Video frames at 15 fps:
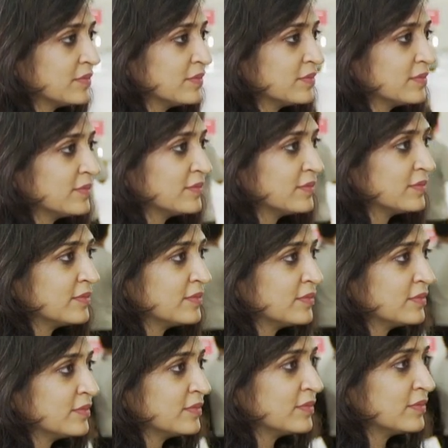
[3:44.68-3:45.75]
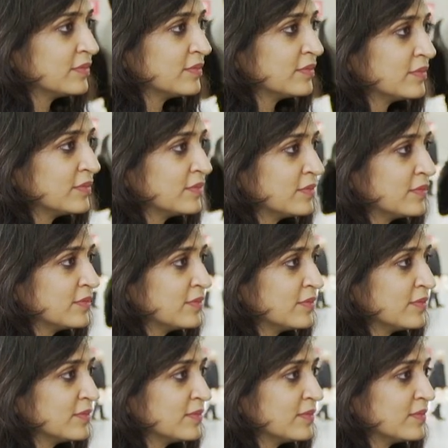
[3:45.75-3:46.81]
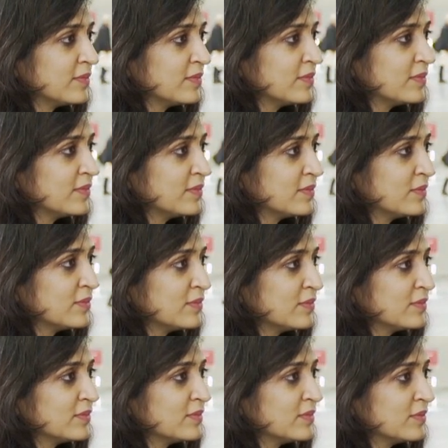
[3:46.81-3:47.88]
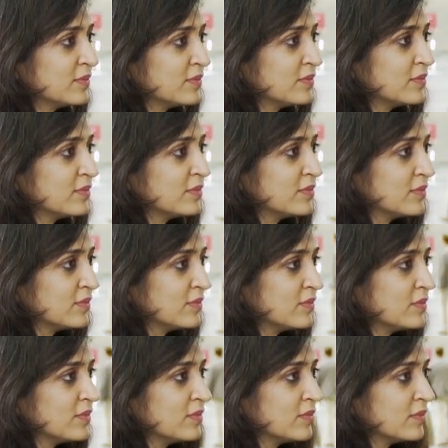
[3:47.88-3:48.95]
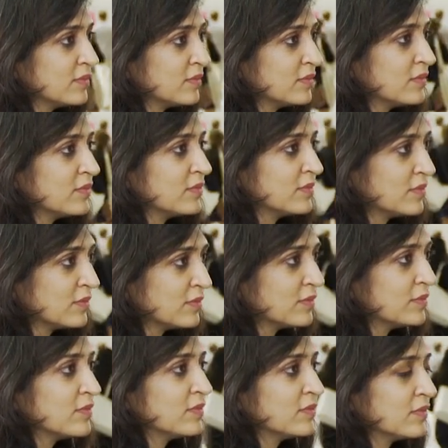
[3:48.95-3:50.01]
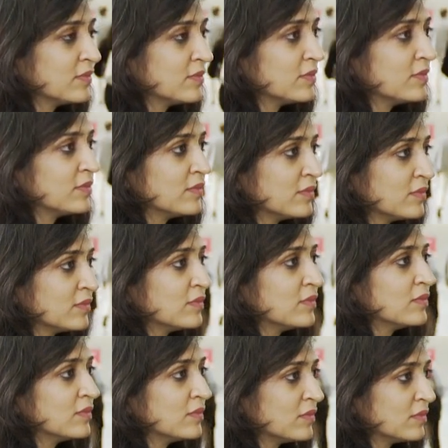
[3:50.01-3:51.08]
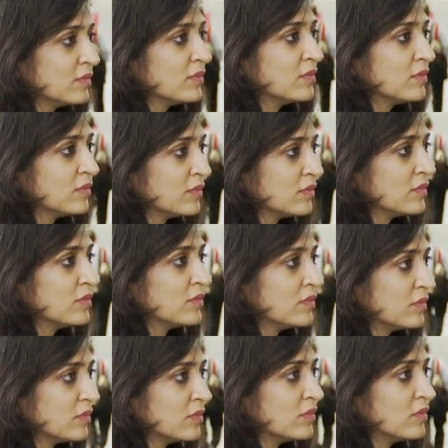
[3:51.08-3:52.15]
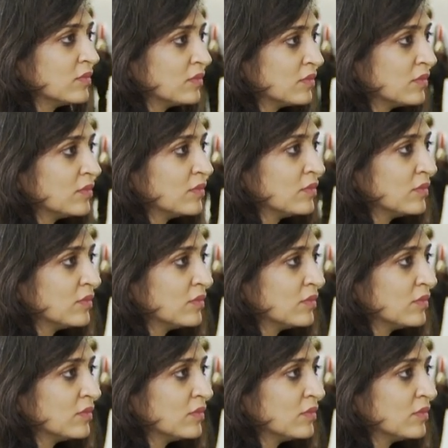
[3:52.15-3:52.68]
No words are spoken by the person on screen.